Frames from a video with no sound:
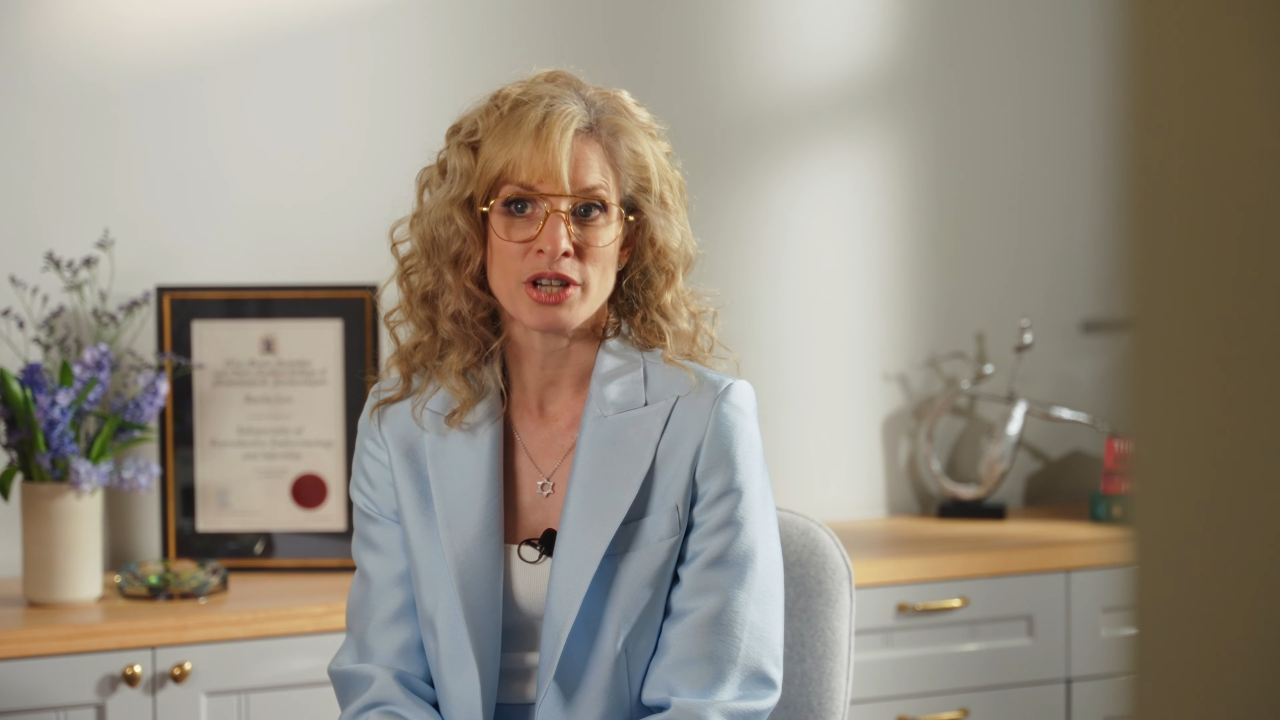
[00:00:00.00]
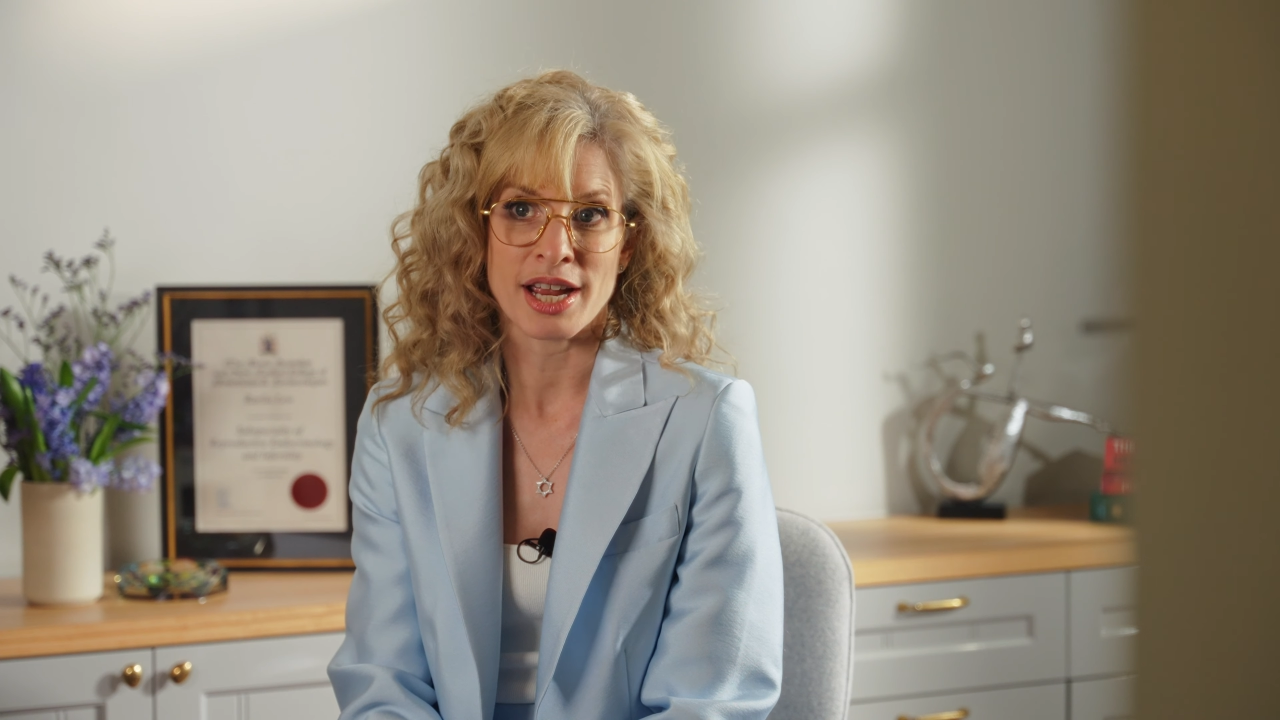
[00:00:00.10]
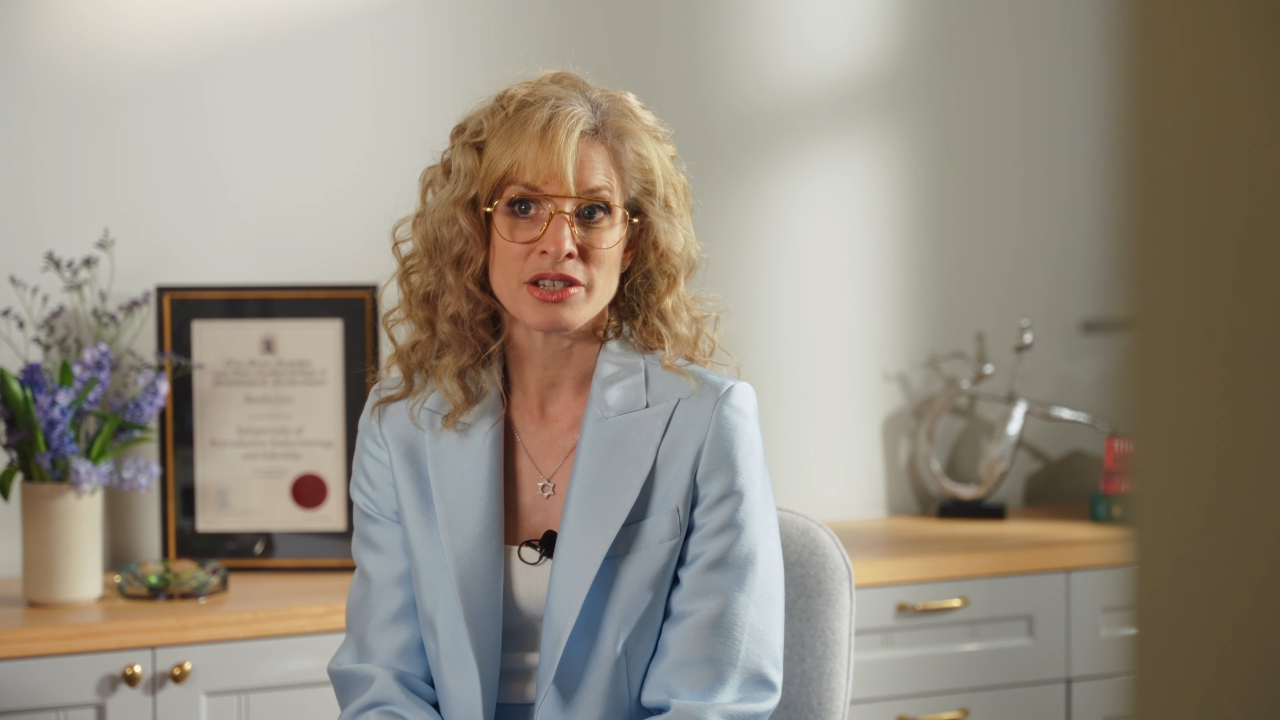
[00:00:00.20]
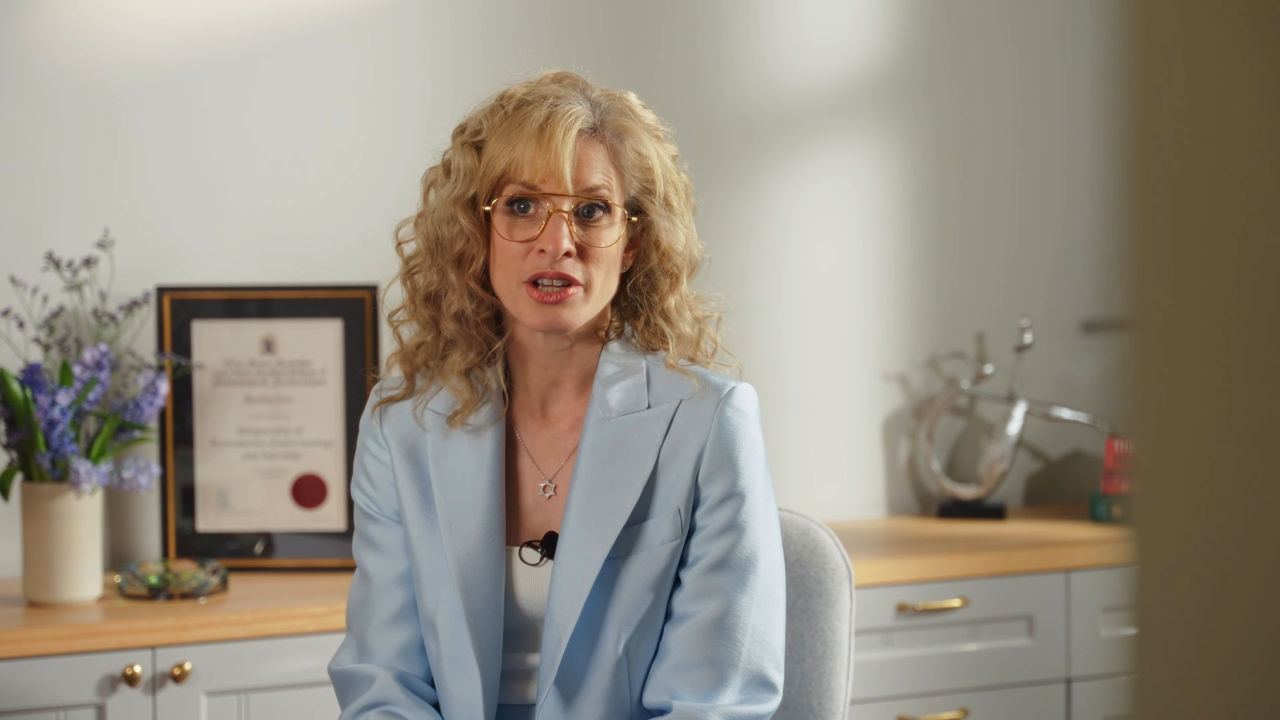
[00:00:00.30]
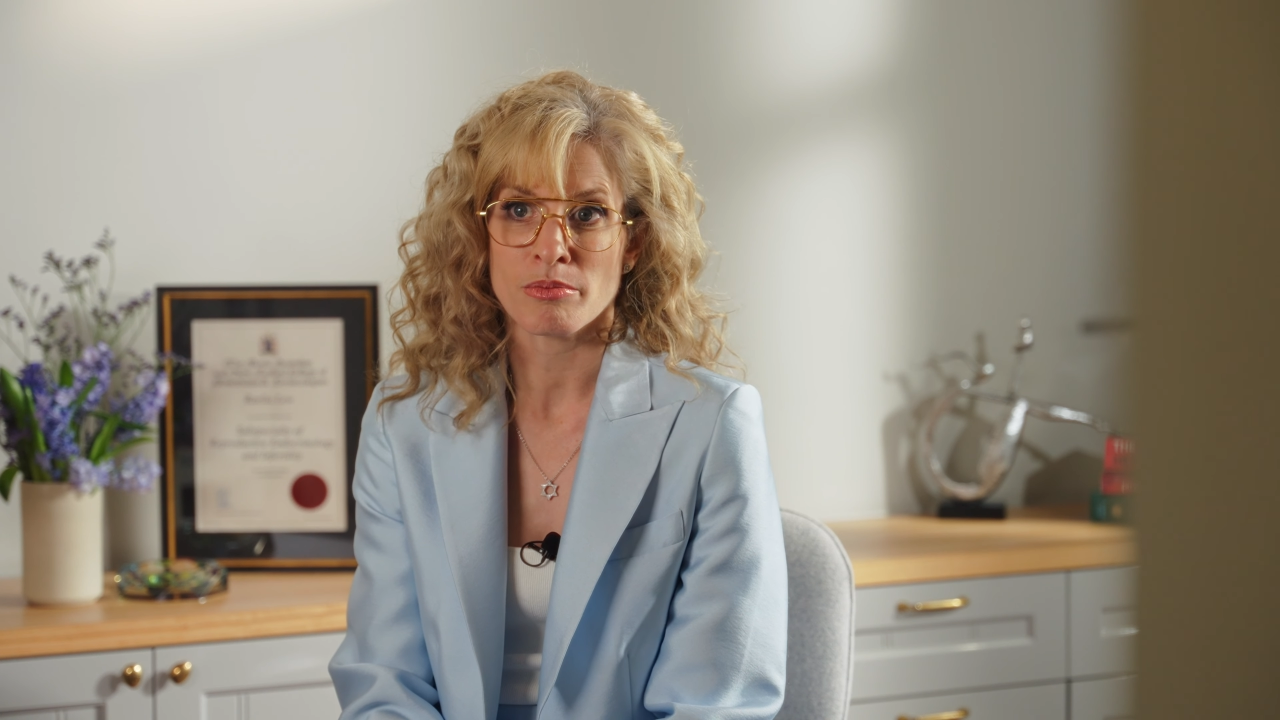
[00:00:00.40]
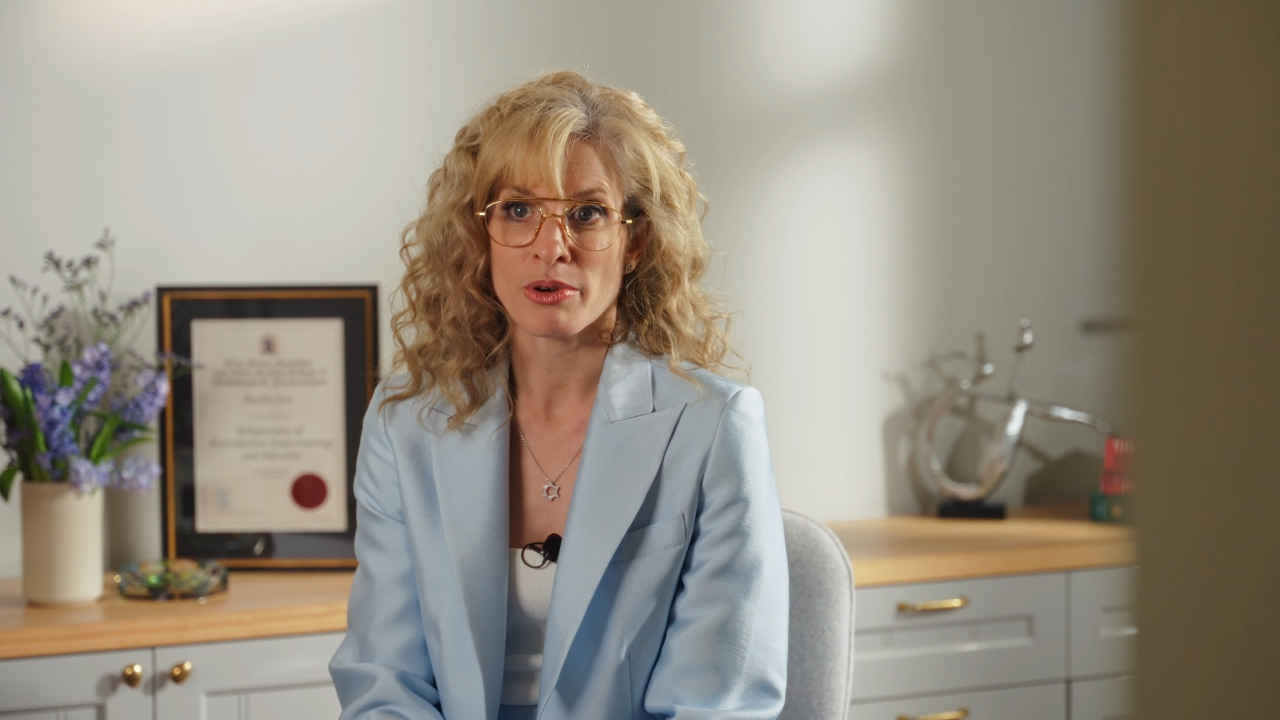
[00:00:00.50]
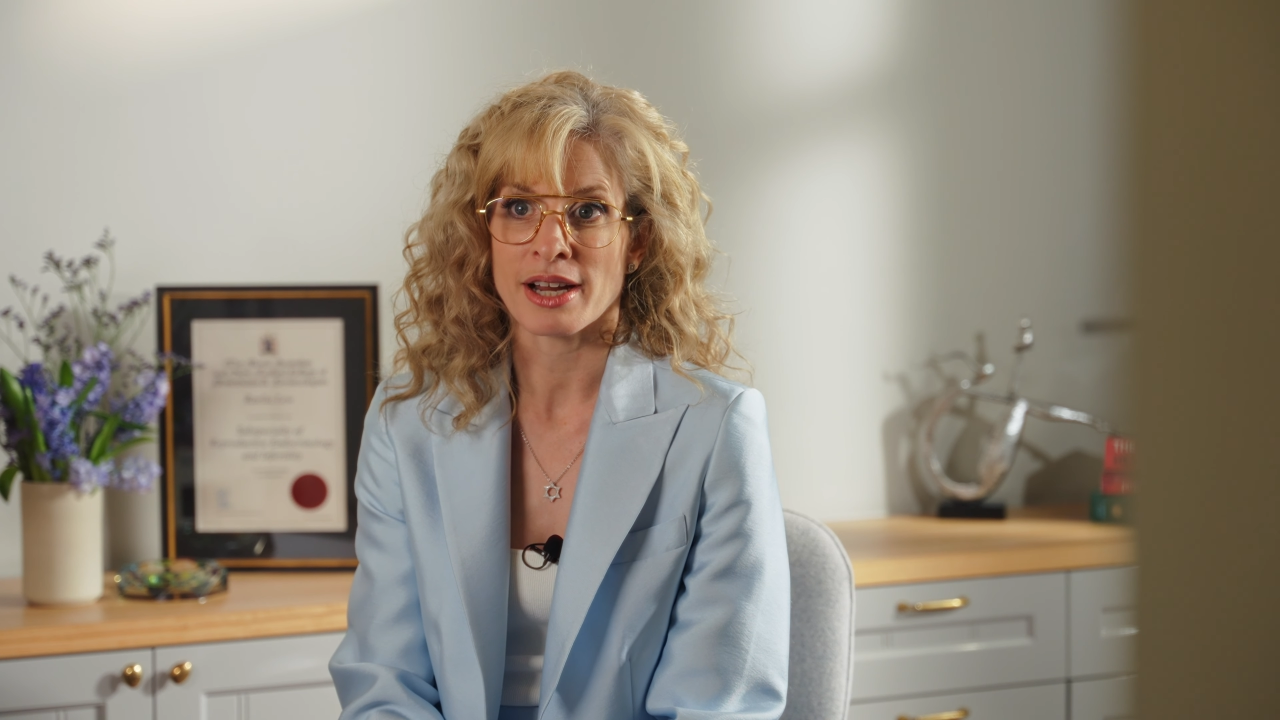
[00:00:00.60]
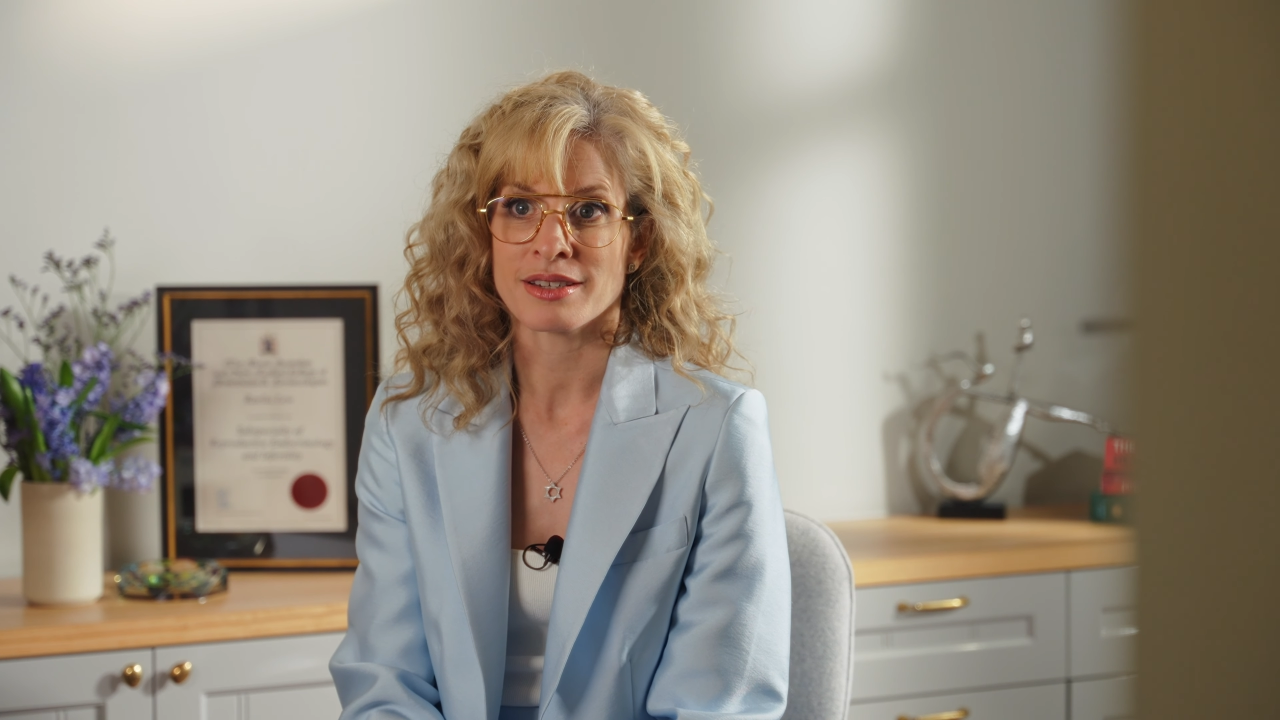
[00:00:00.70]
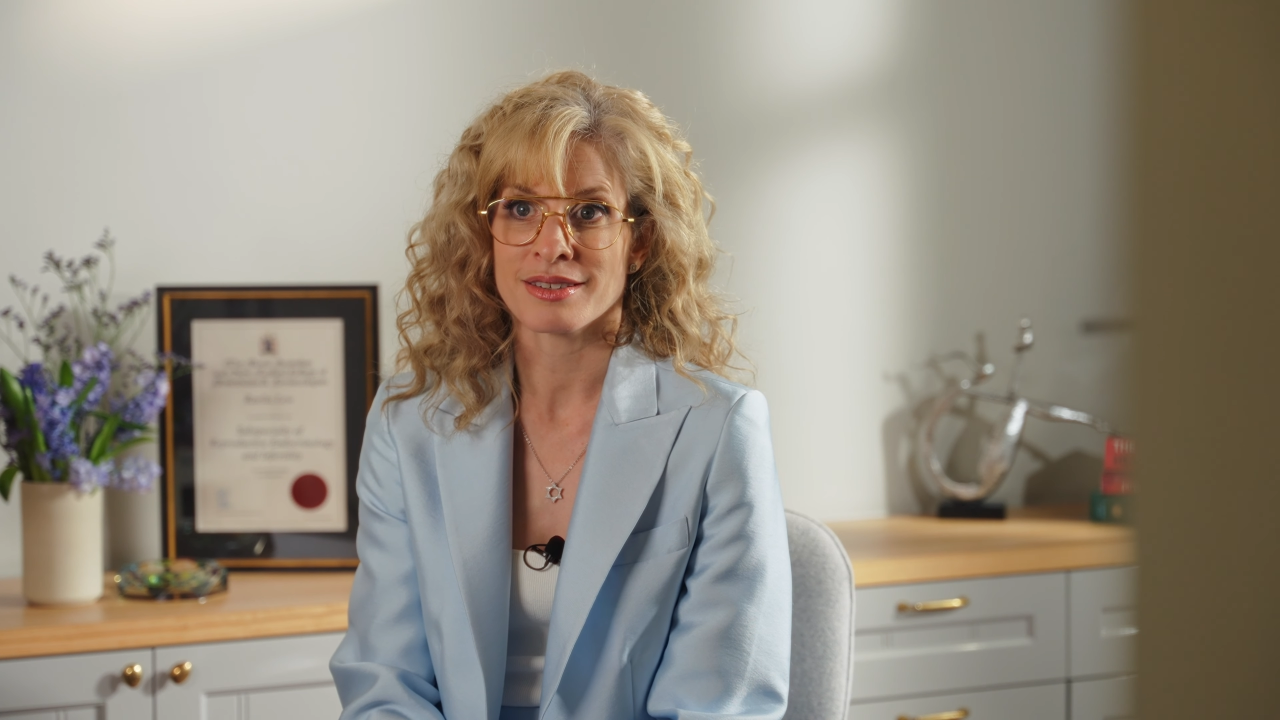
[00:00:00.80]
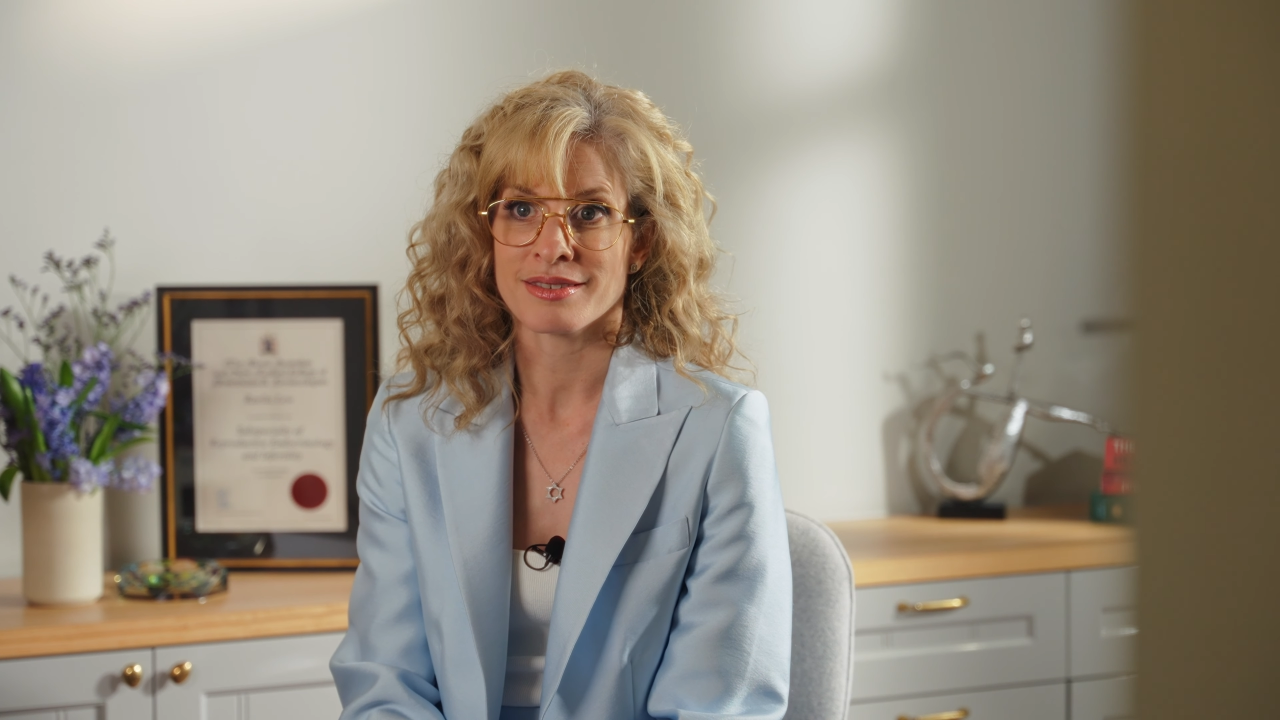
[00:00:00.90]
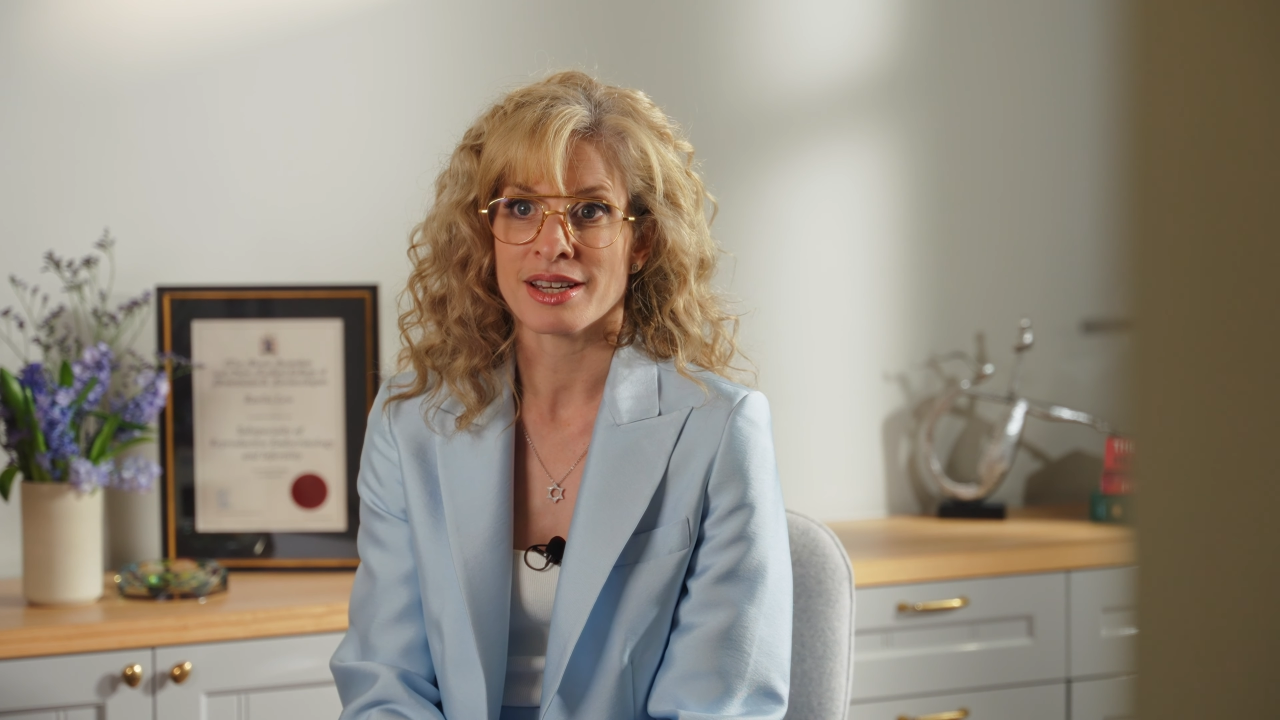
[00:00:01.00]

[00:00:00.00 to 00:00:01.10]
change our practice